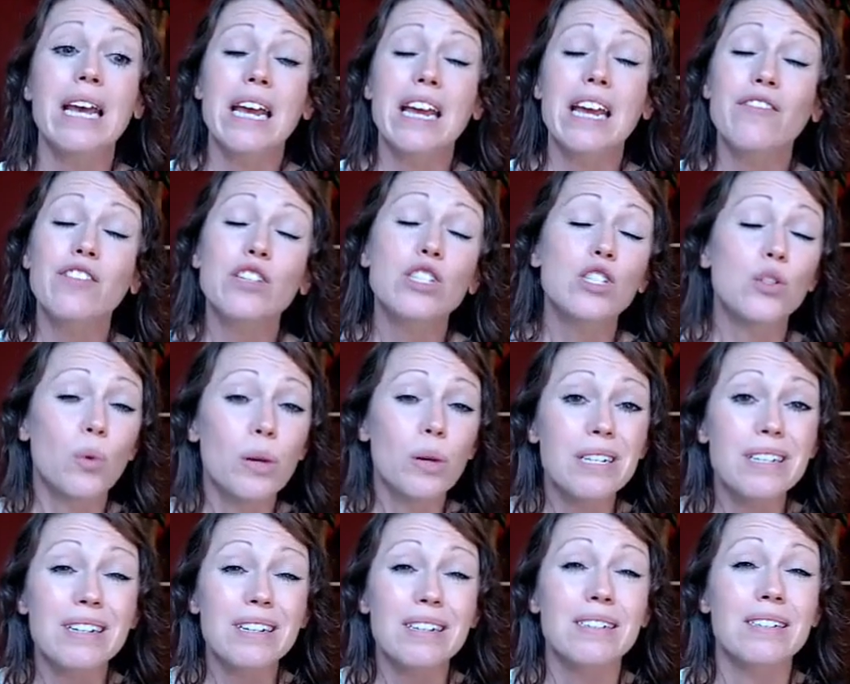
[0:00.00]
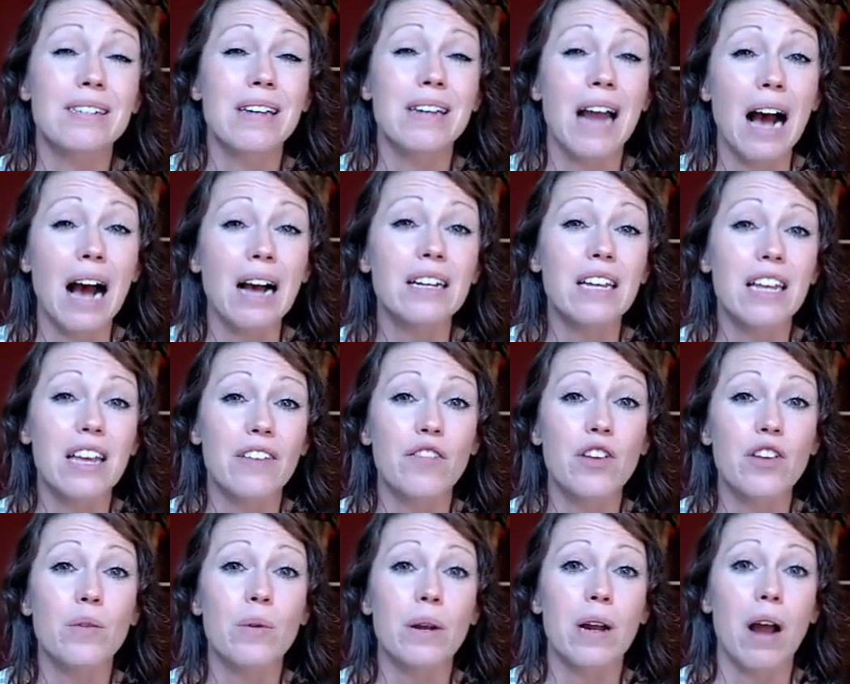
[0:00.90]
If a source does not
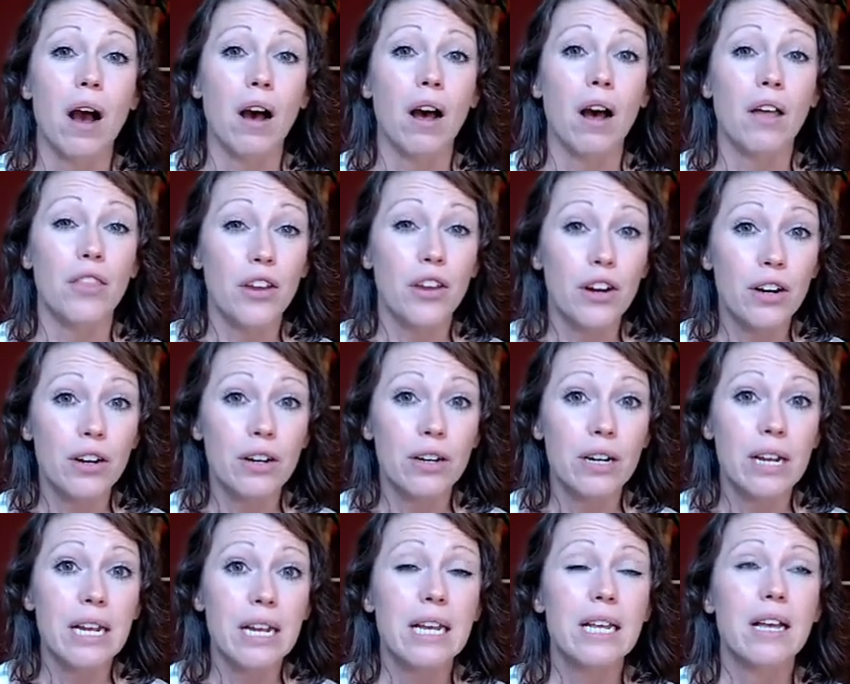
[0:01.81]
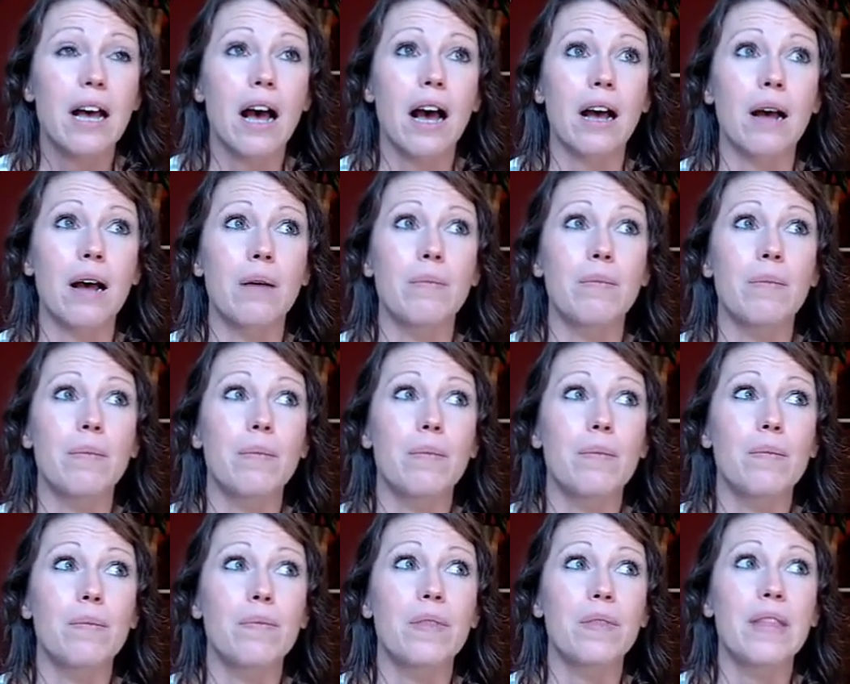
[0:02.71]
give you an author,
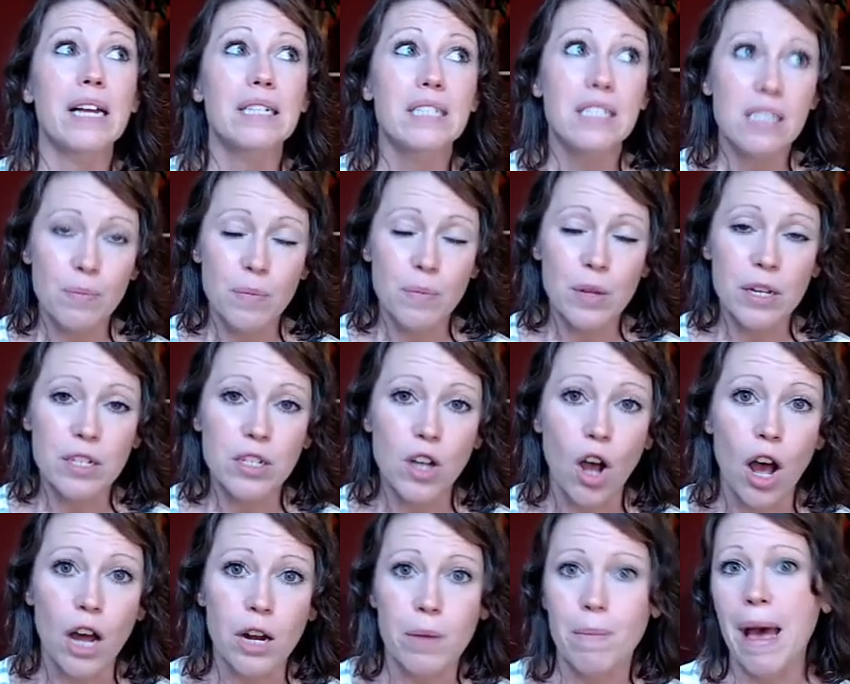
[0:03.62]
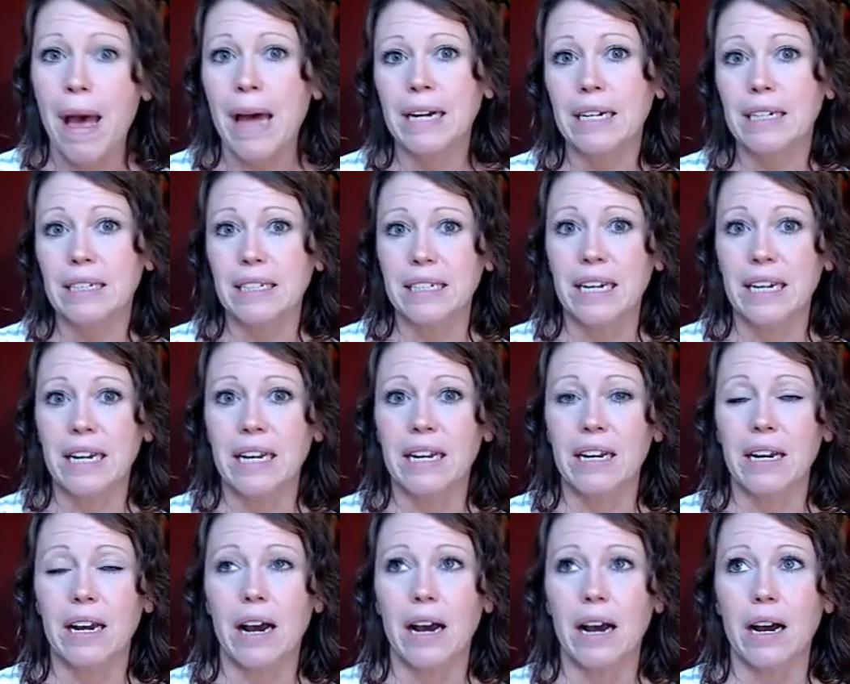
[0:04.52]
that's something to automatically